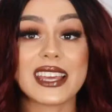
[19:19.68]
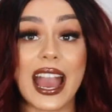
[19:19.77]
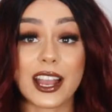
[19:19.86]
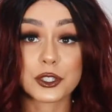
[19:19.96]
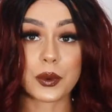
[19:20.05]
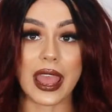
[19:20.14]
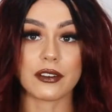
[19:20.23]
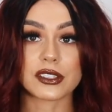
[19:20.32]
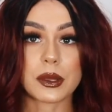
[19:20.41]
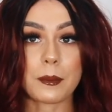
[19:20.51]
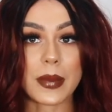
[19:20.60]
the actual hair
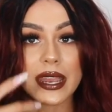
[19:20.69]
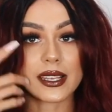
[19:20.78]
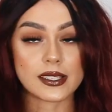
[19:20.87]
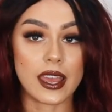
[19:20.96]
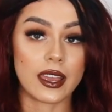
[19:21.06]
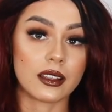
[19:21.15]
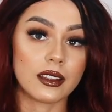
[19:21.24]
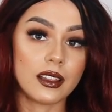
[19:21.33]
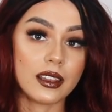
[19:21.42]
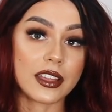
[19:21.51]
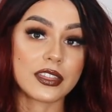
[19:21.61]
is amazing.
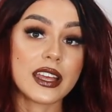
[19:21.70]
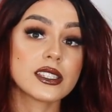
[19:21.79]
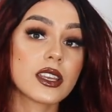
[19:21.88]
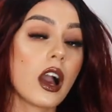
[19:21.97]
Like, this